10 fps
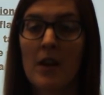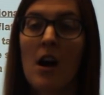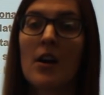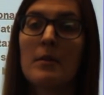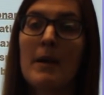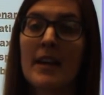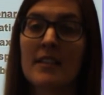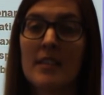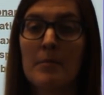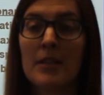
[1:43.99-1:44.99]
automatic
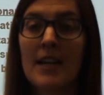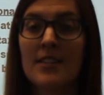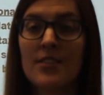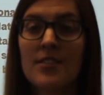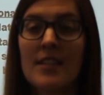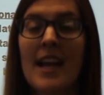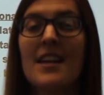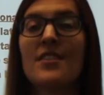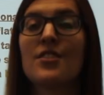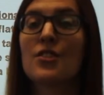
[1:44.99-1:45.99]
stabilizers
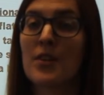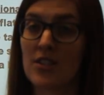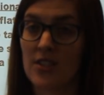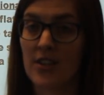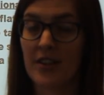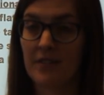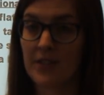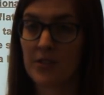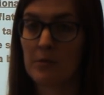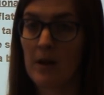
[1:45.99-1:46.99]
and discretionary
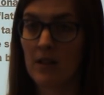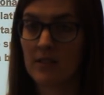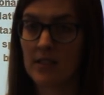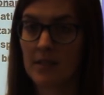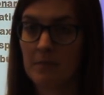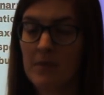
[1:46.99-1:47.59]
fiscal policy.